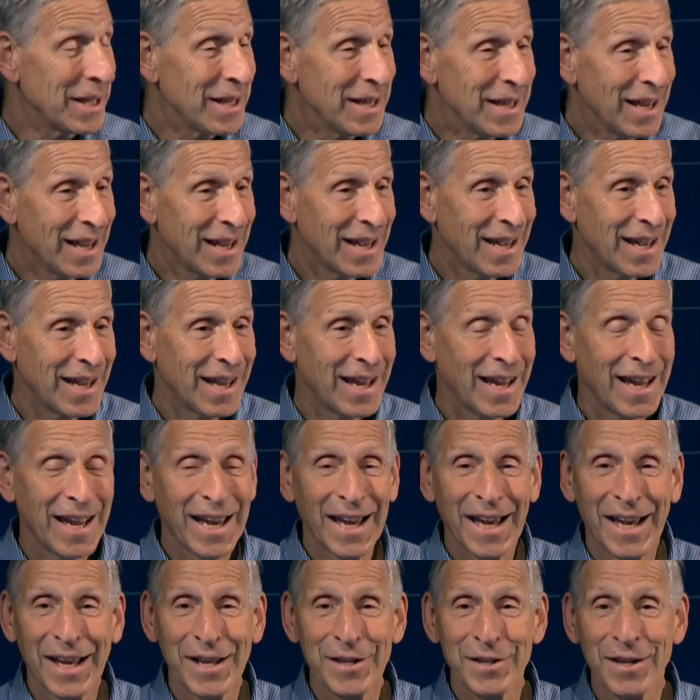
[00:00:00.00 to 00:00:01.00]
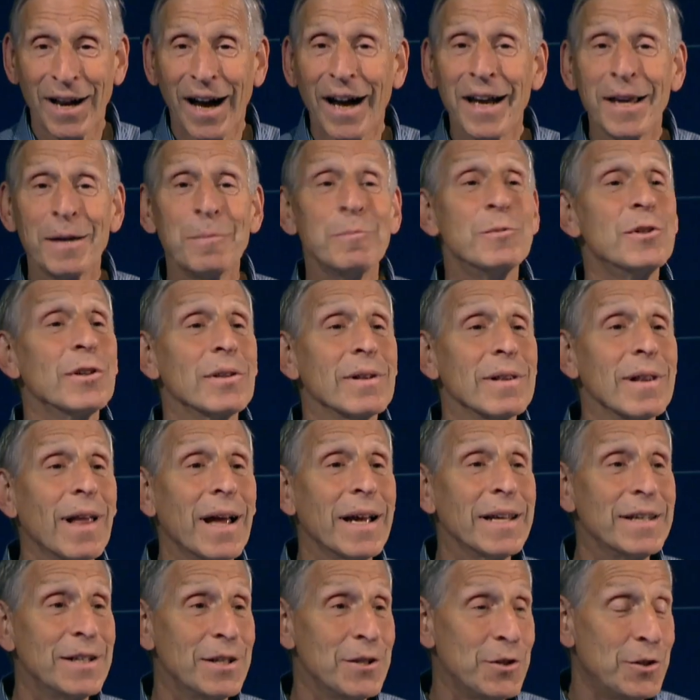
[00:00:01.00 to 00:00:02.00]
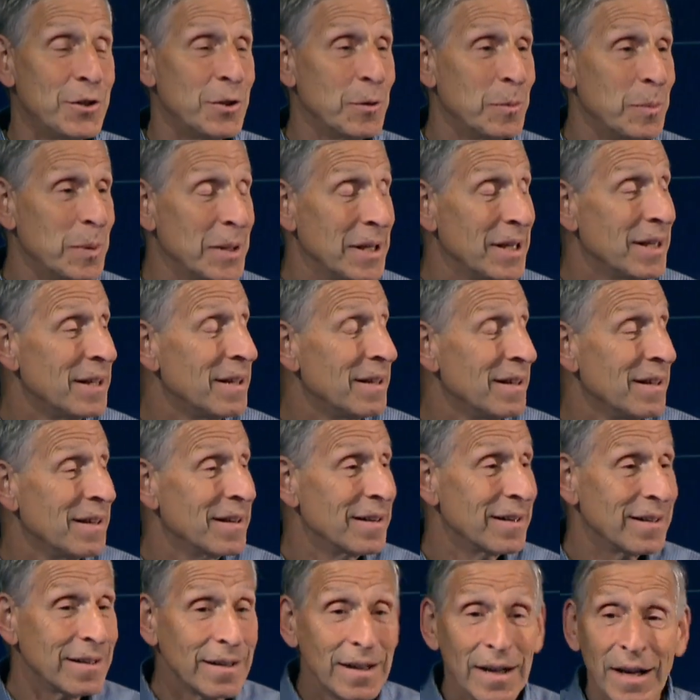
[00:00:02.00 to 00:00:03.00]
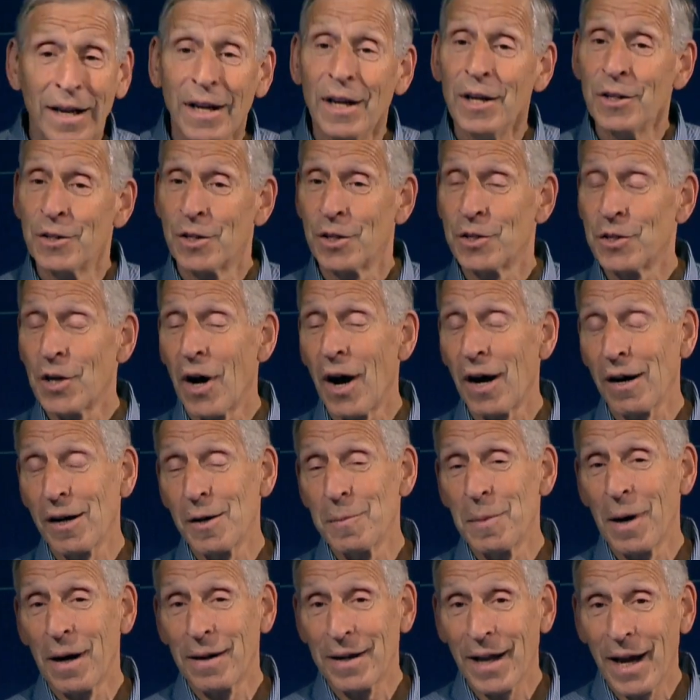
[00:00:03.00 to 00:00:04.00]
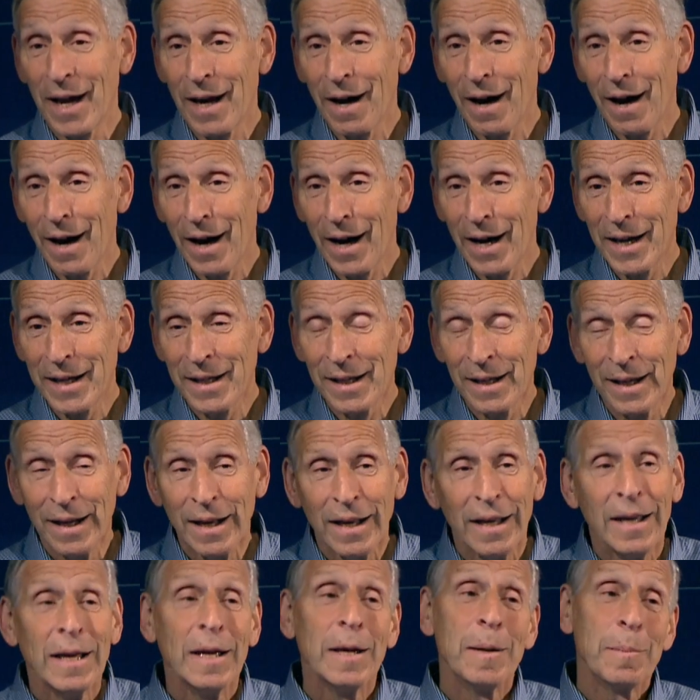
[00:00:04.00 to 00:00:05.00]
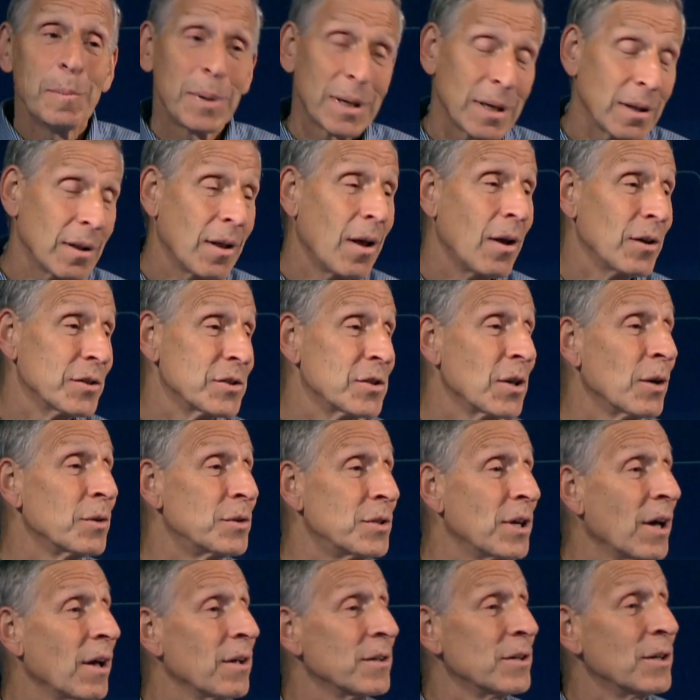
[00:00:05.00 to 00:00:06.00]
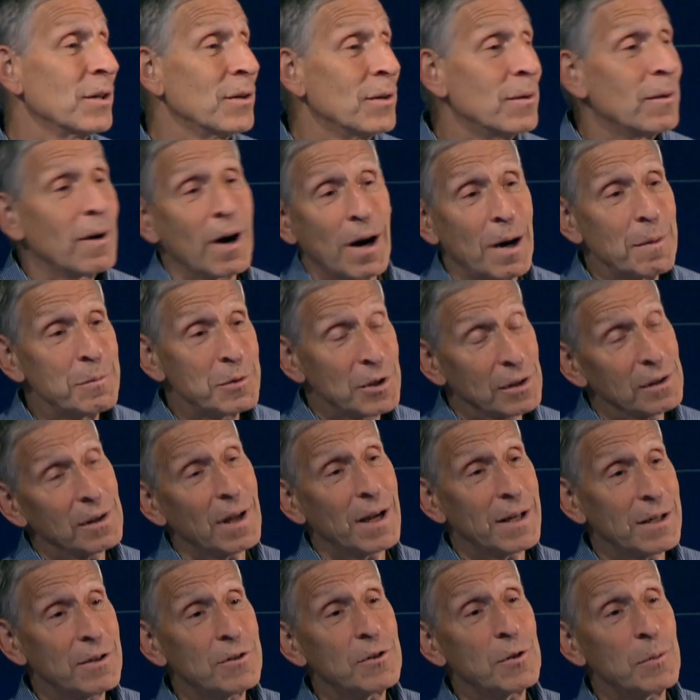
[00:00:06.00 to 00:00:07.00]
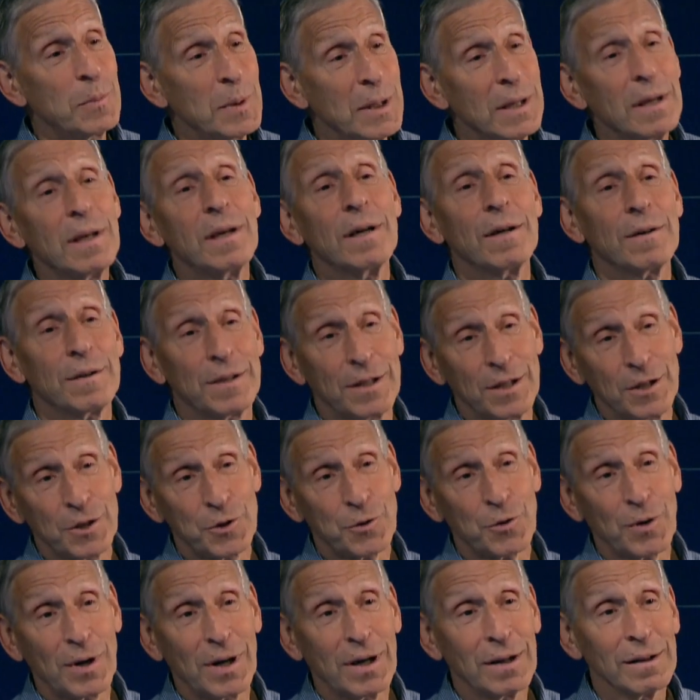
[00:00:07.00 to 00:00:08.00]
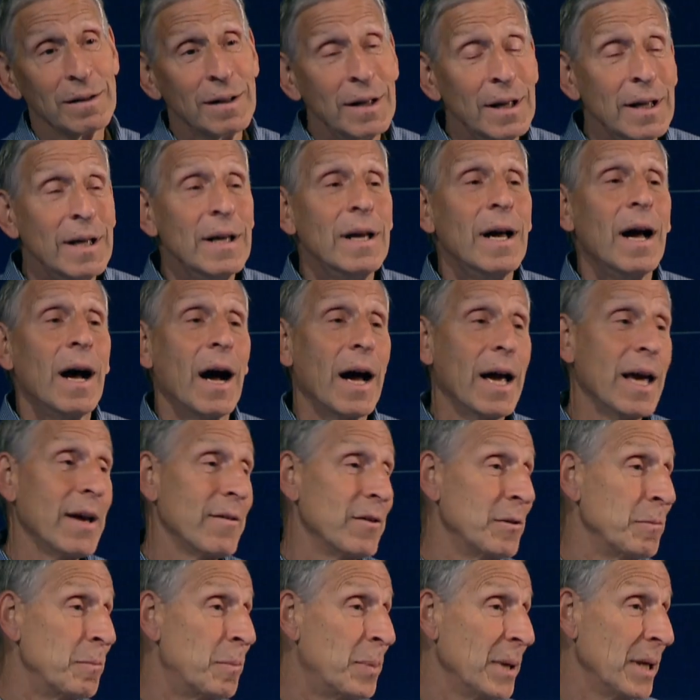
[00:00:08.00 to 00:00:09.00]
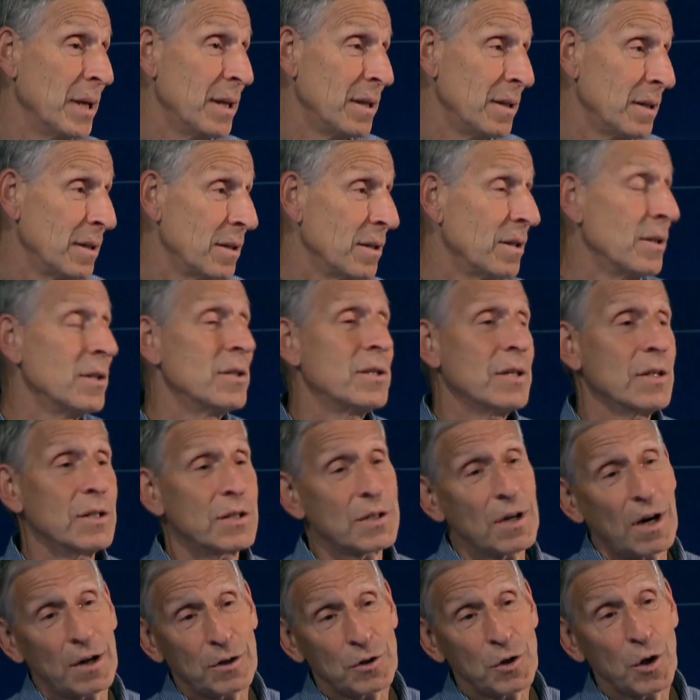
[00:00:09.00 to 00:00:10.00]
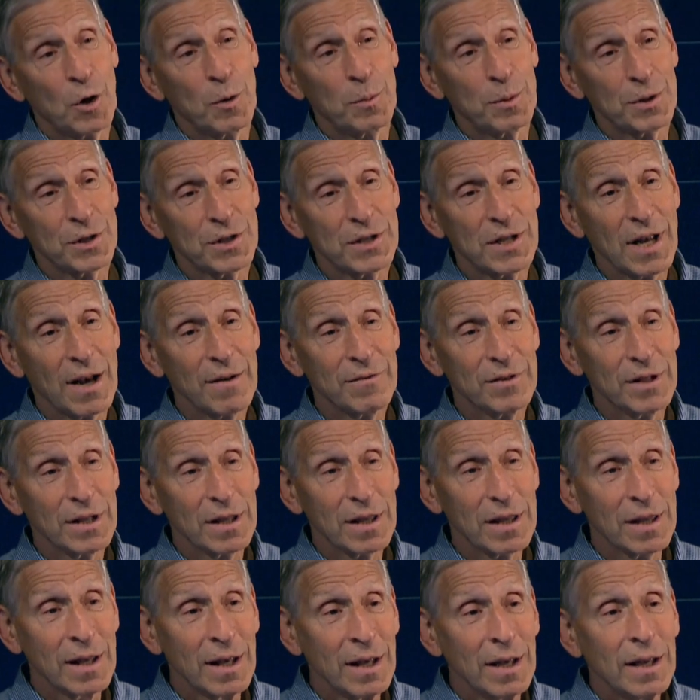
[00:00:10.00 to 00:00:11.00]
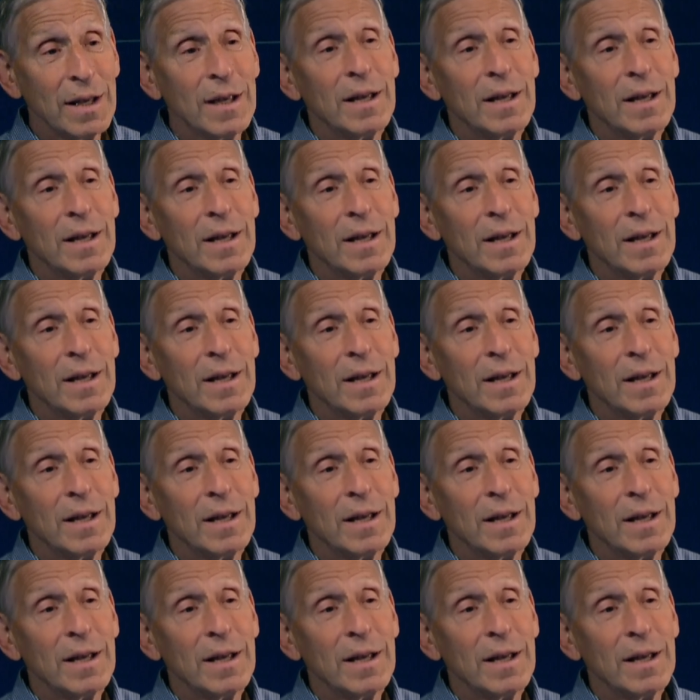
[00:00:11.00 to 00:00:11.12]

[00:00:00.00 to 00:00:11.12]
me. And I am delighted to be here to talk about AI, but I'll also tell you I'm delighted to be here in Israel. I haven't been since October 7th,